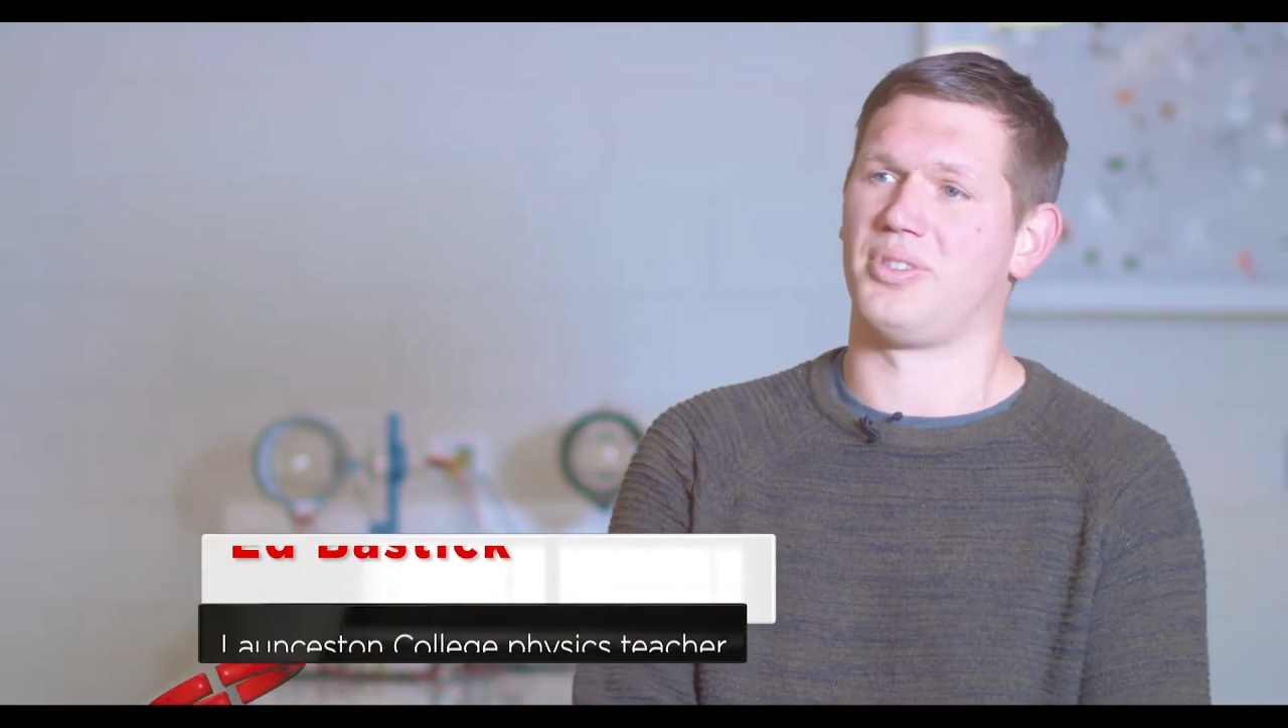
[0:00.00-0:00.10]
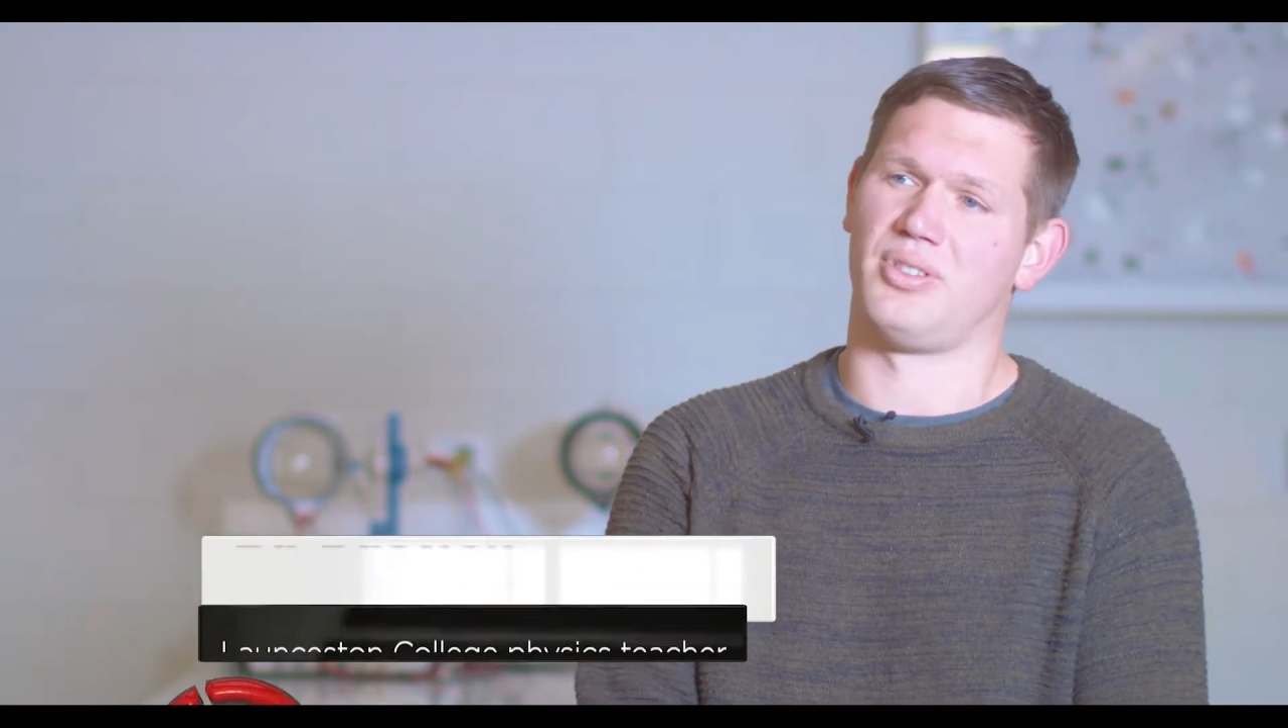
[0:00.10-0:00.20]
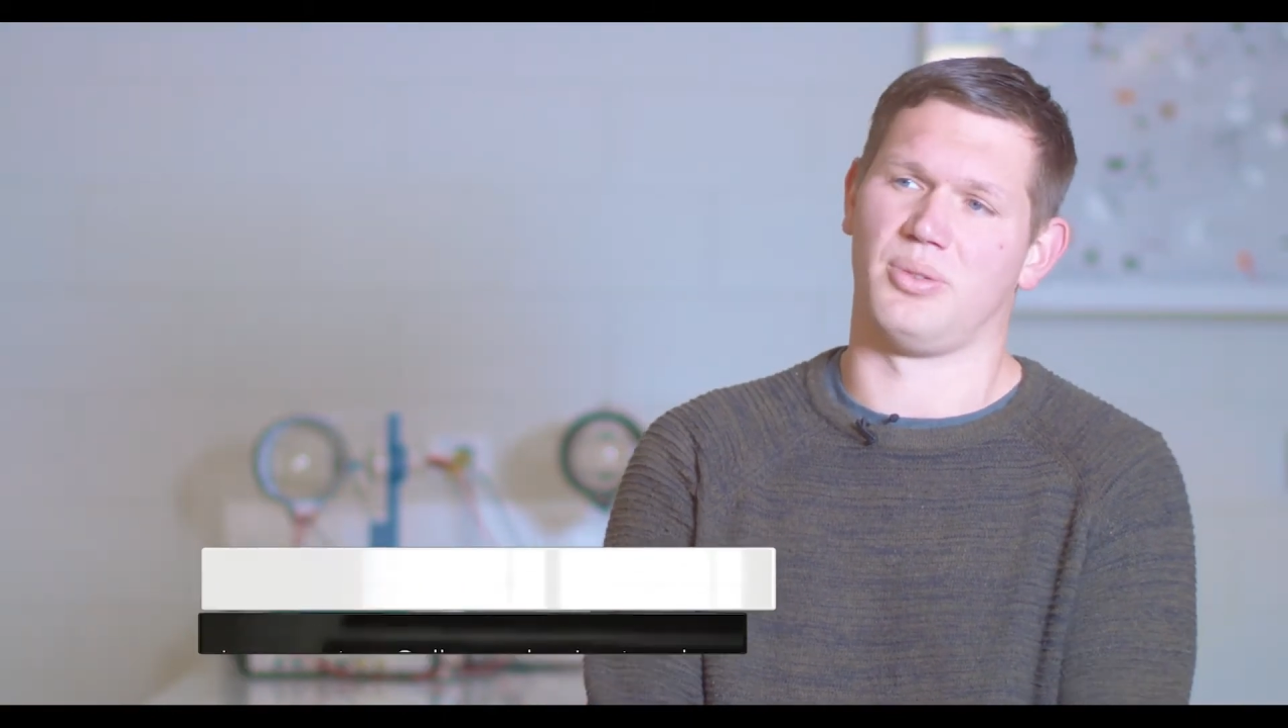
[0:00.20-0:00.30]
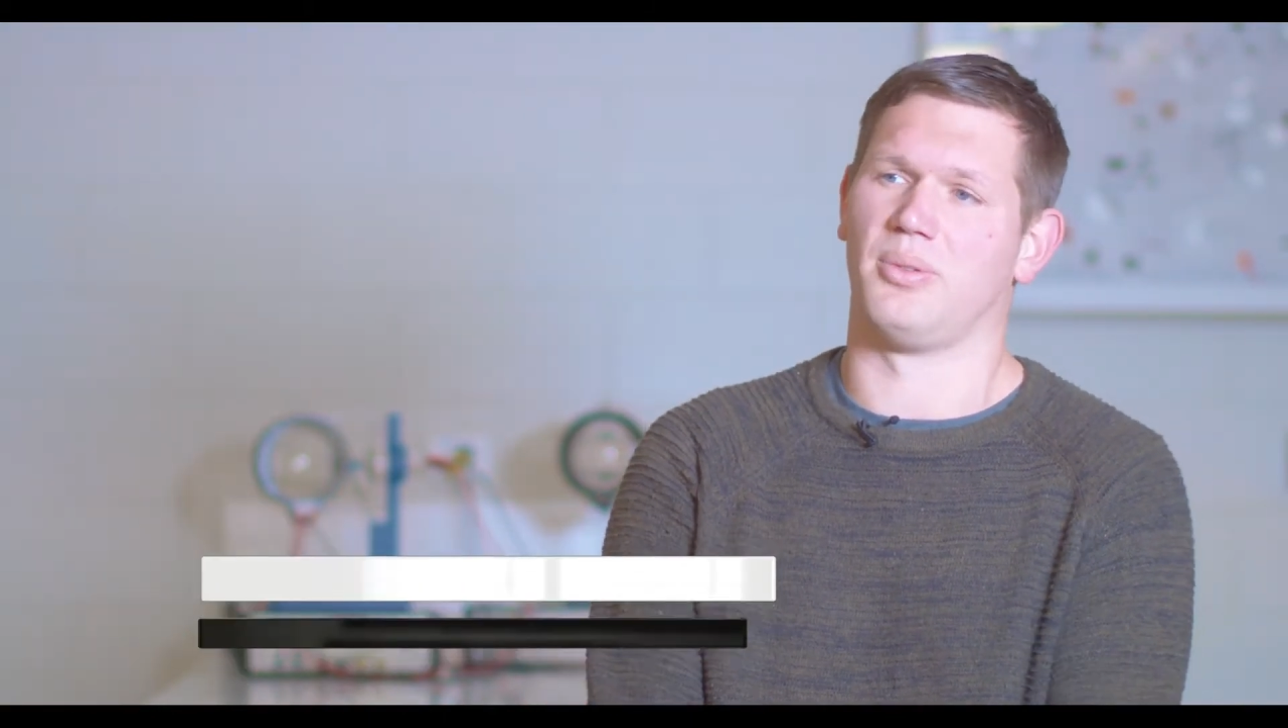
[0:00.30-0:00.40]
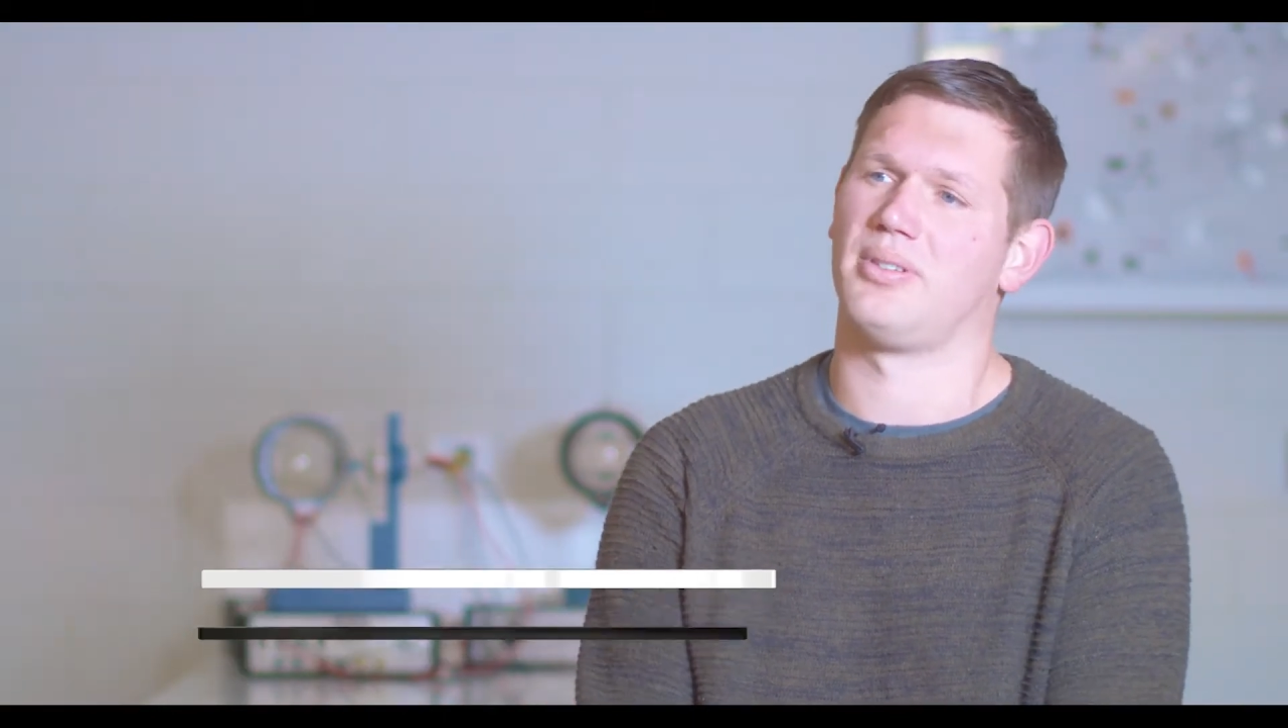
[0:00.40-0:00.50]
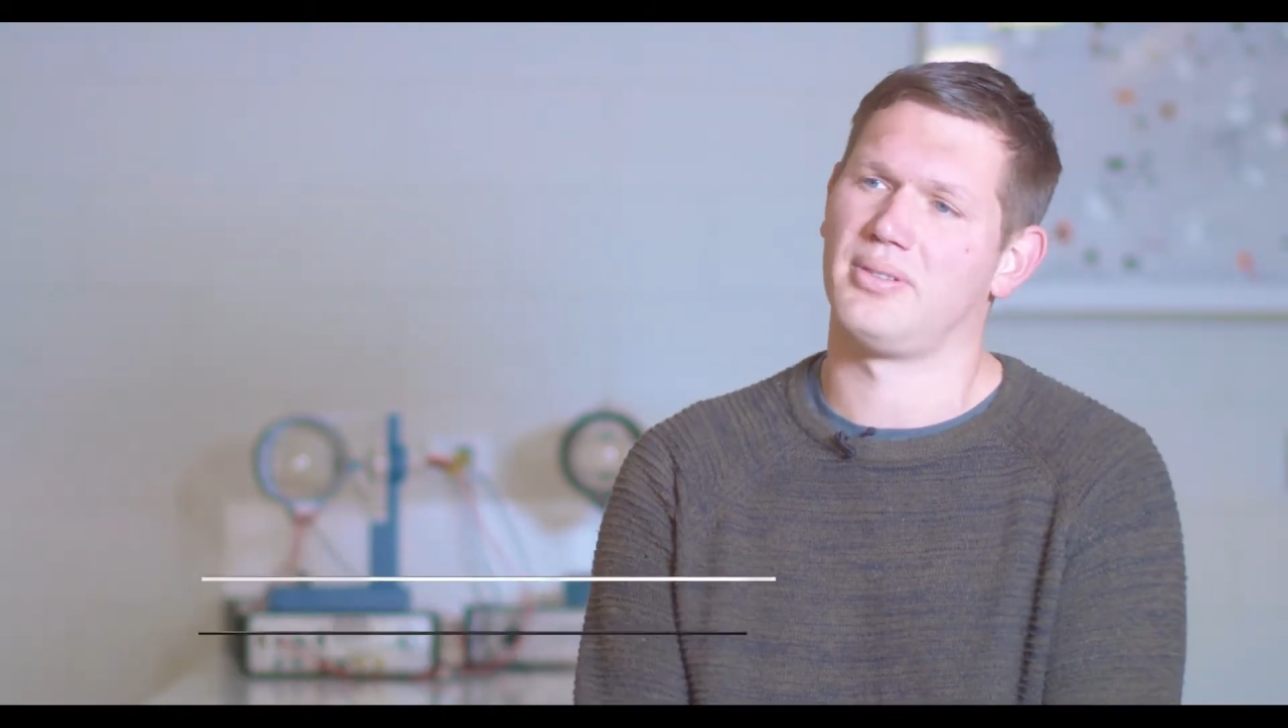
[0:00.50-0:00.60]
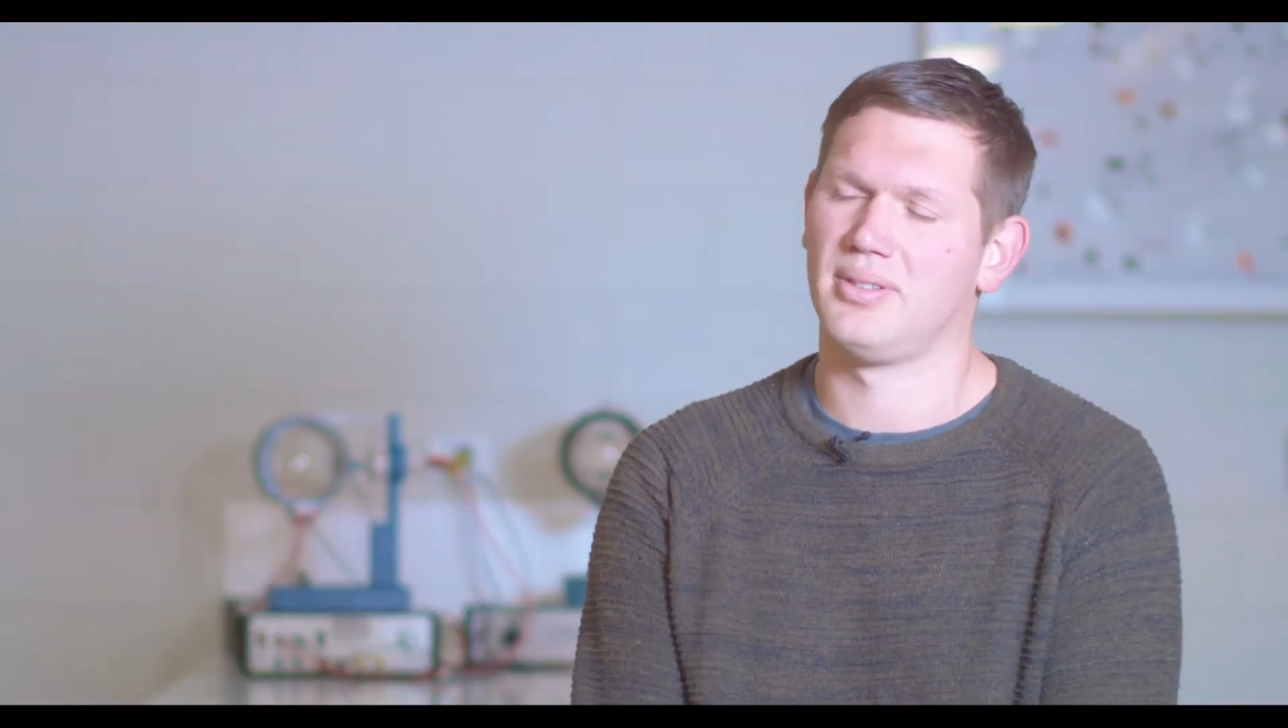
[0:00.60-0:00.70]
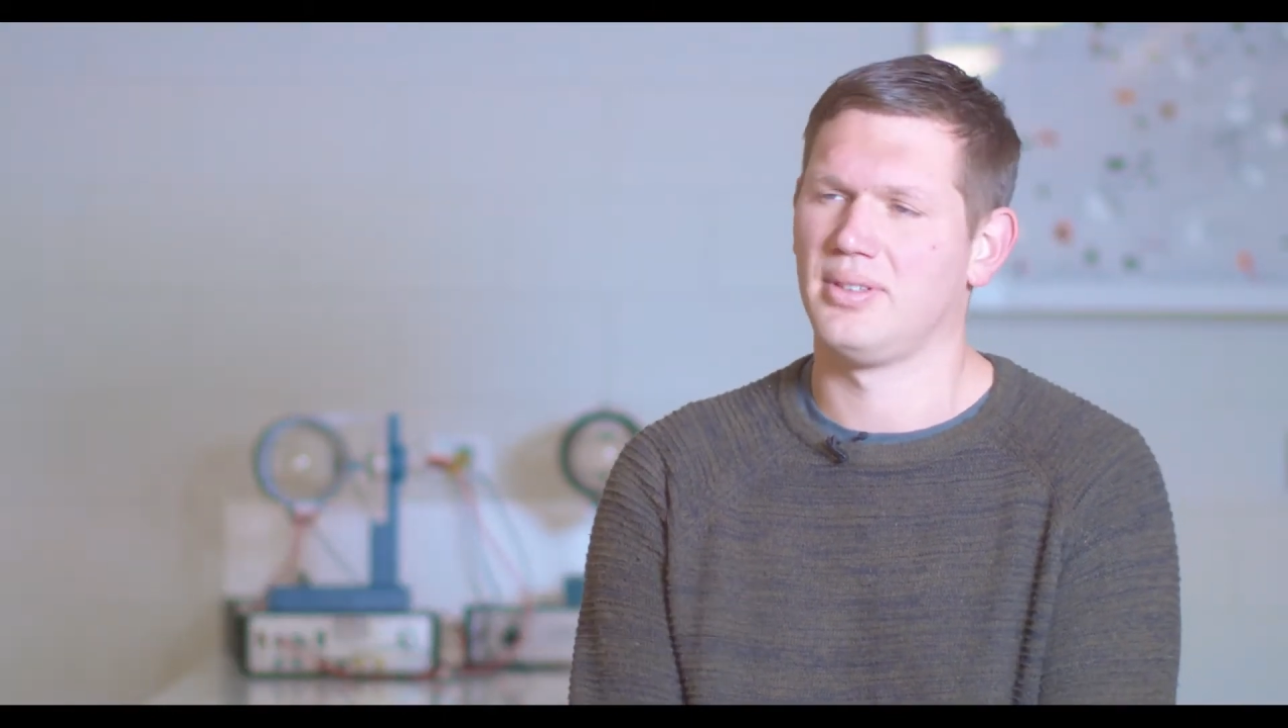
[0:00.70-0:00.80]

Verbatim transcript: to it.